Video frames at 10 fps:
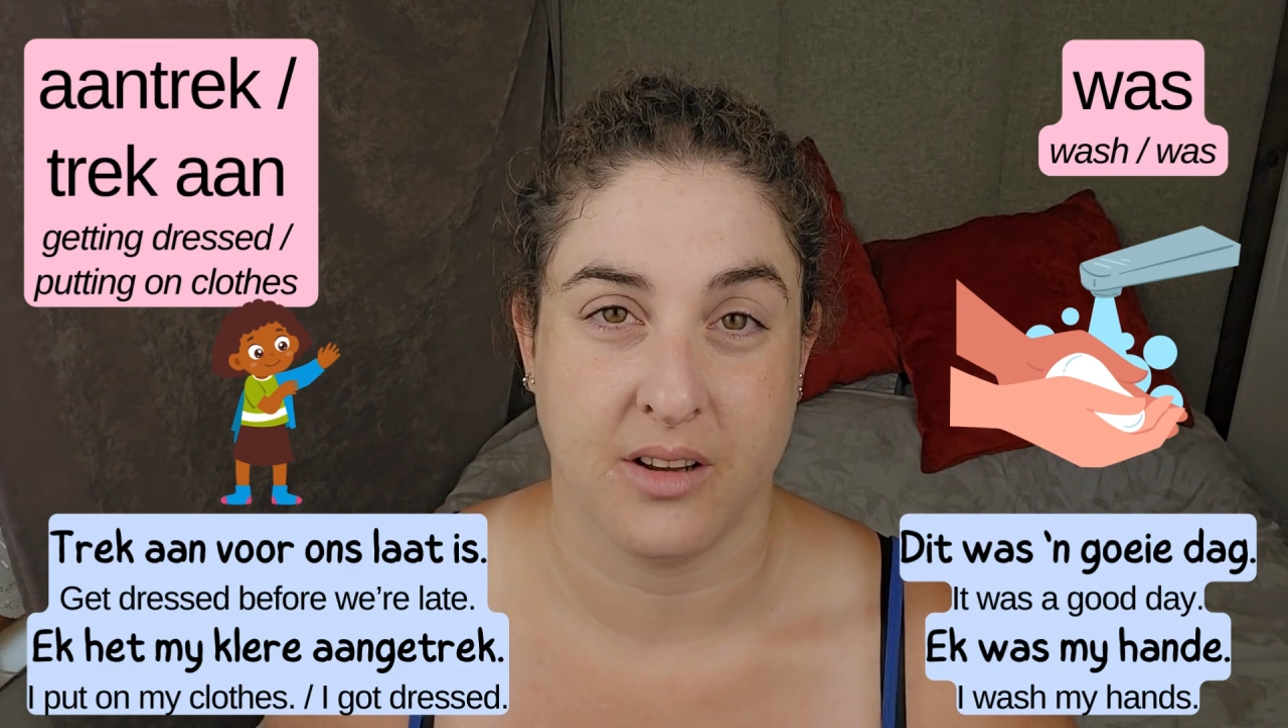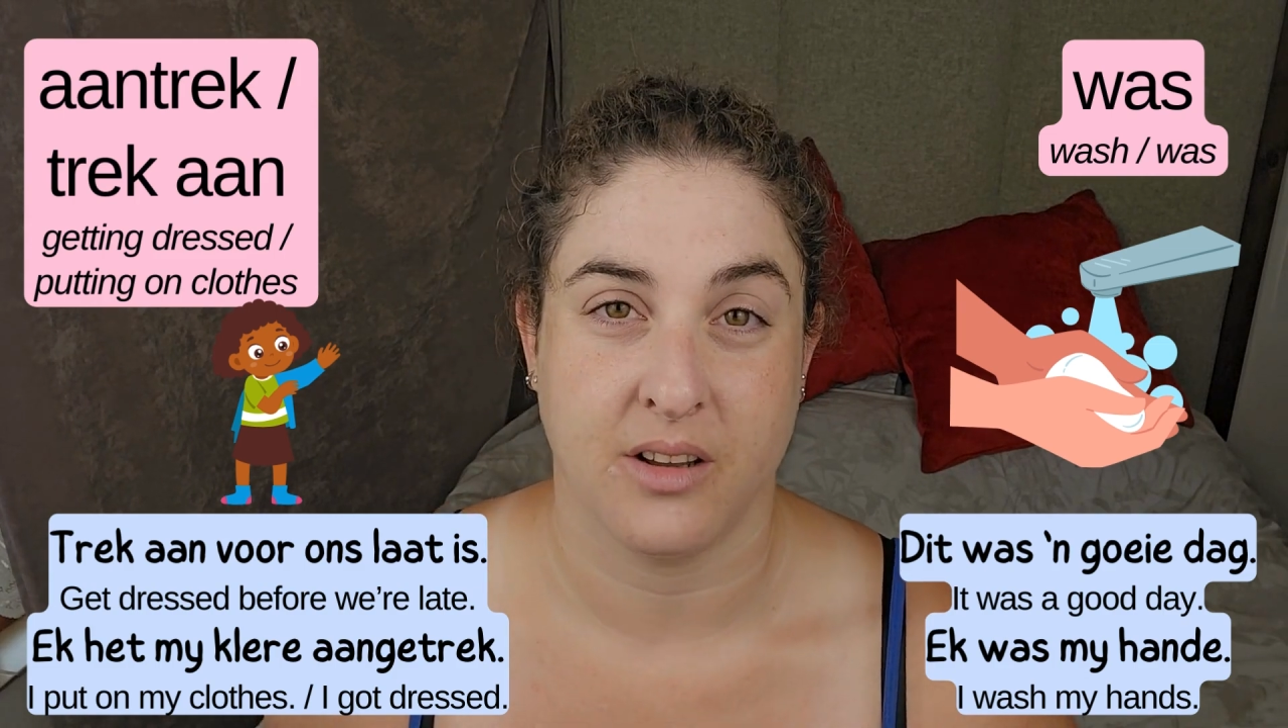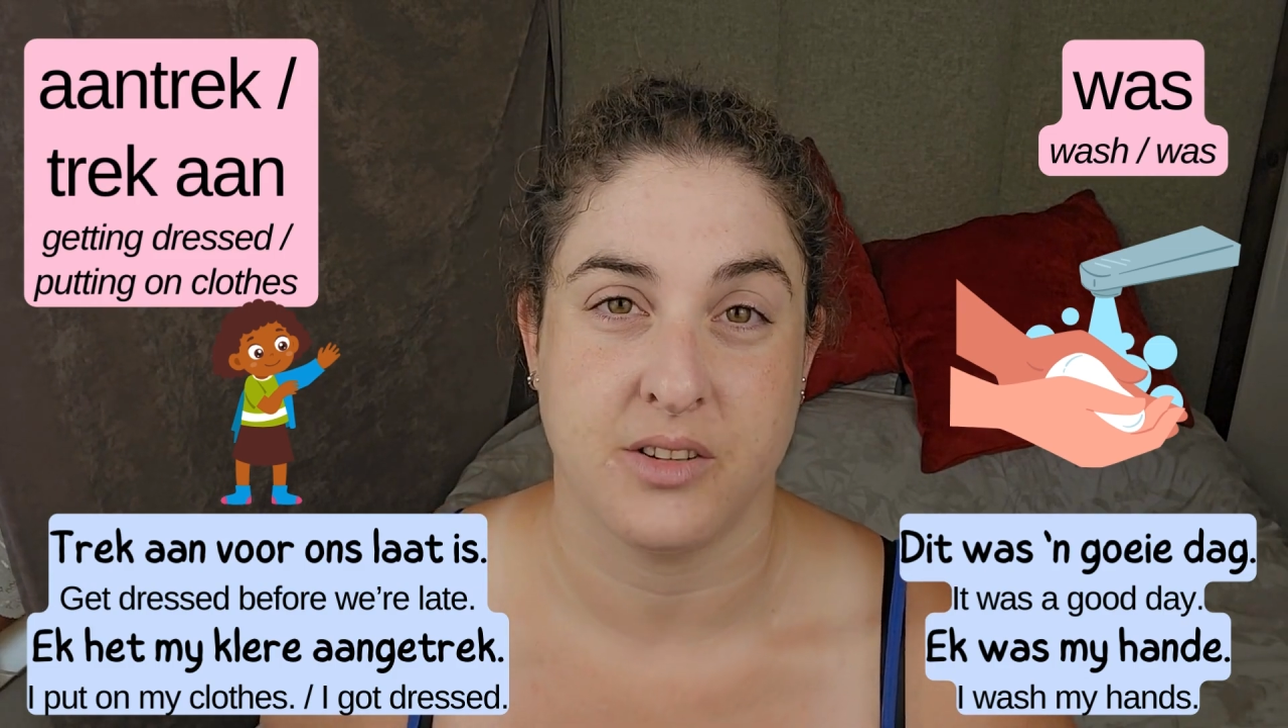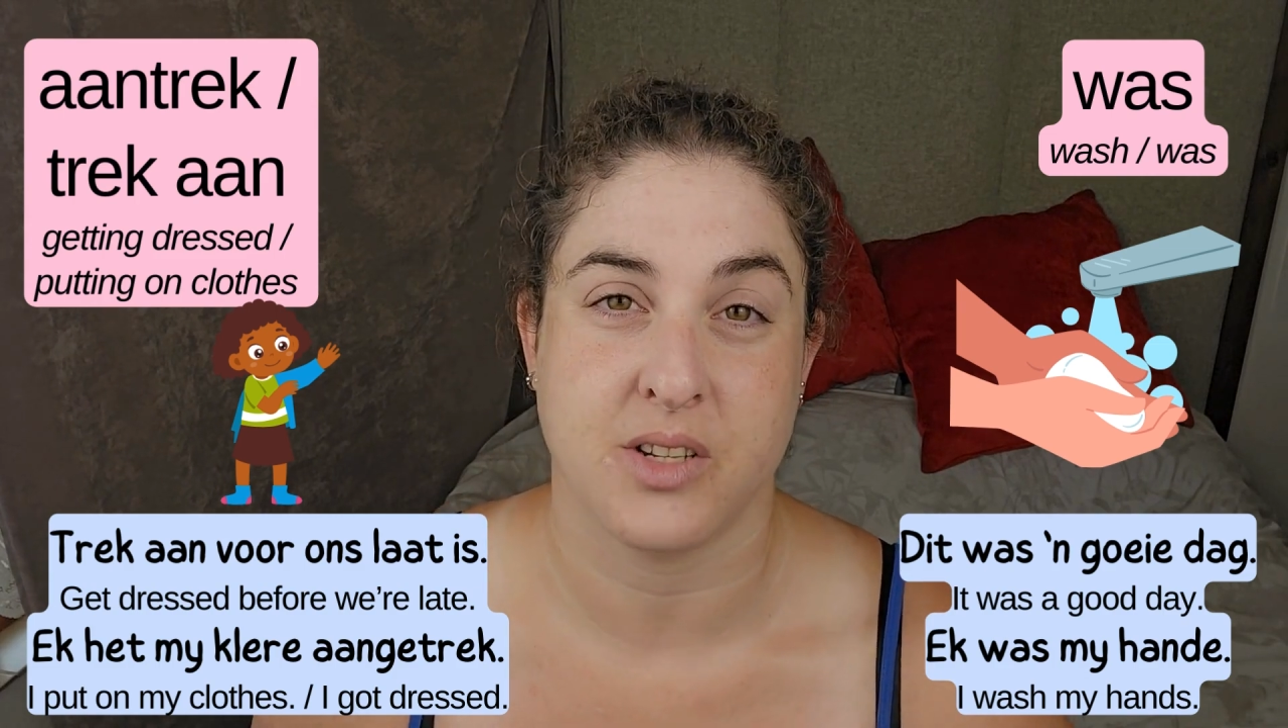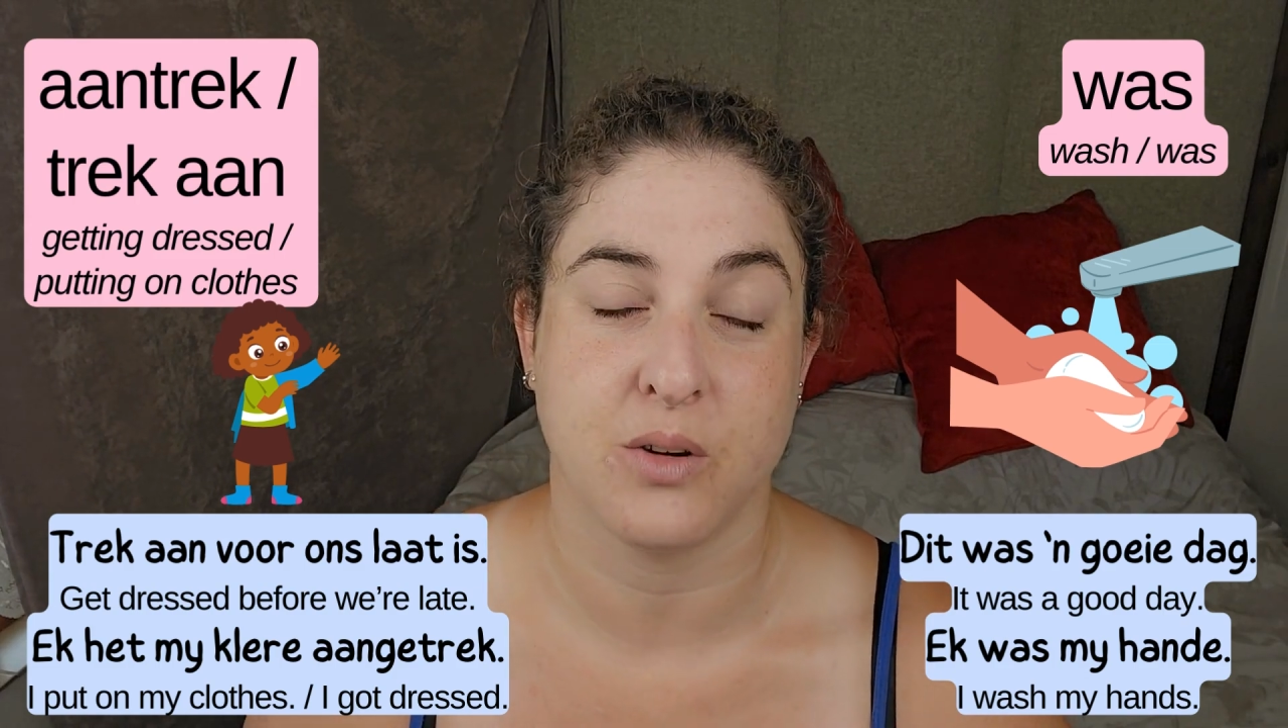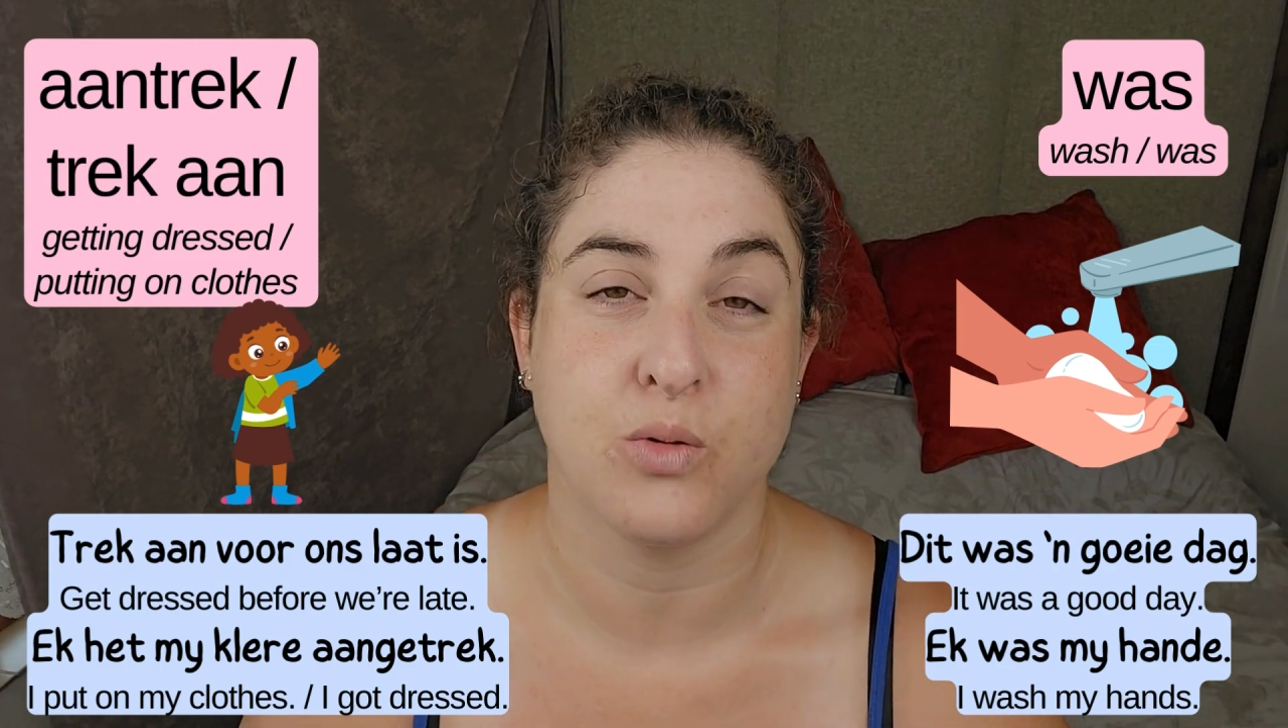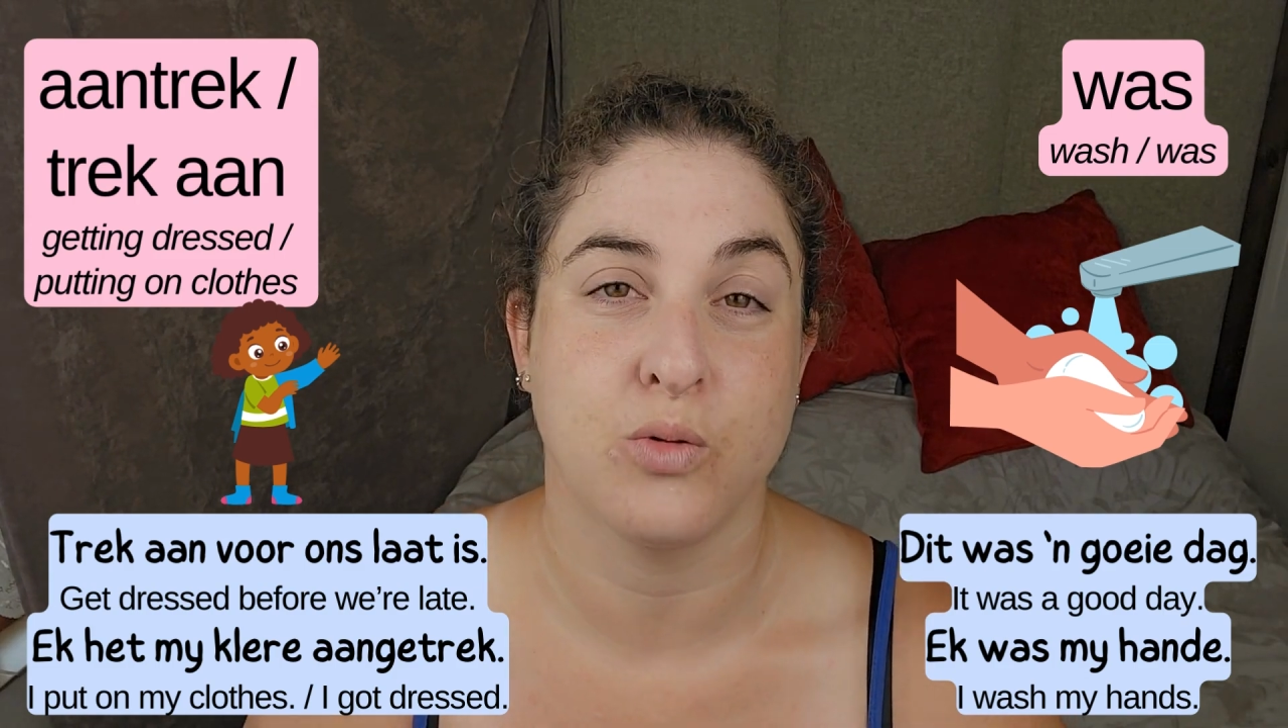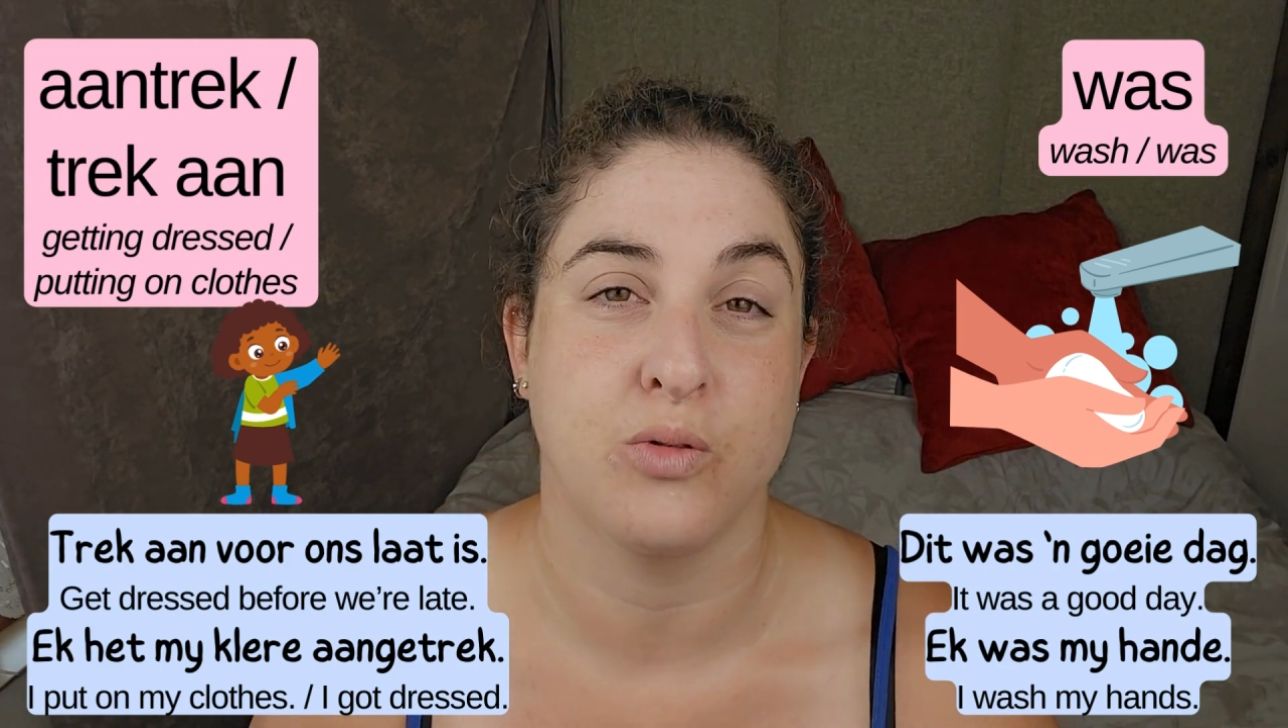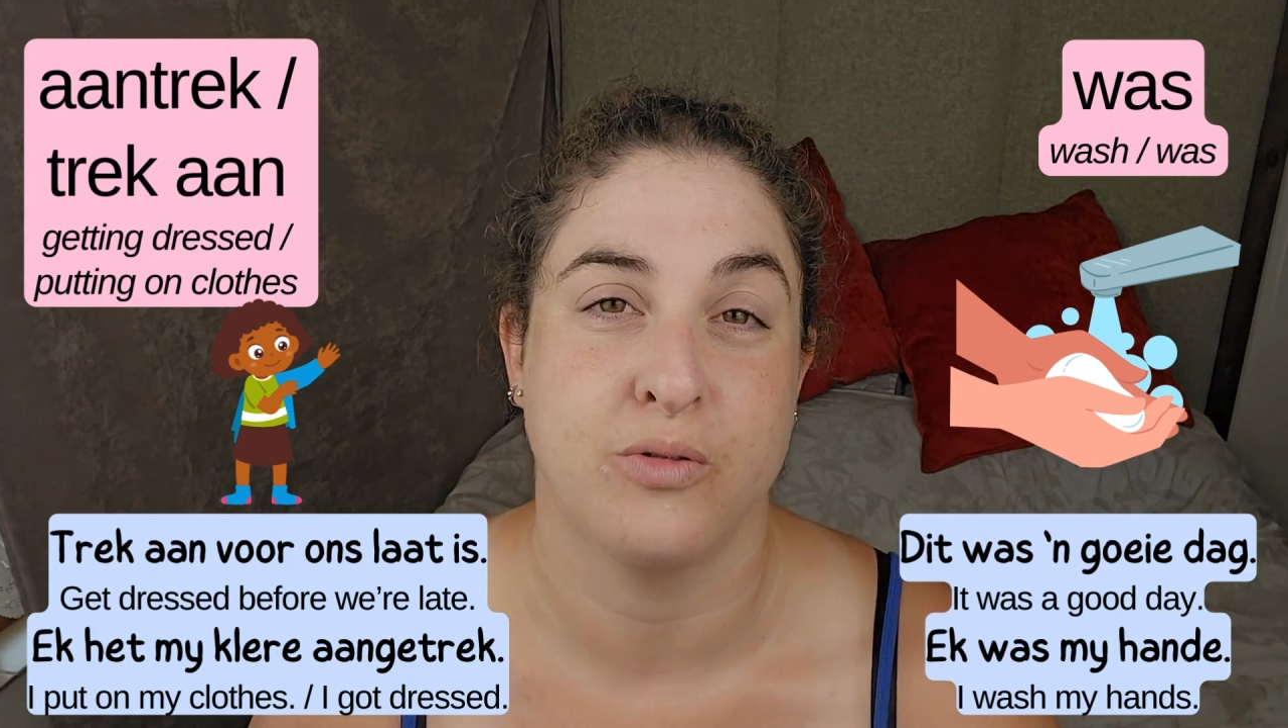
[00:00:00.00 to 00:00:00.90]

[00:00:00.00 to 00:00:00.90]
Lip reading: So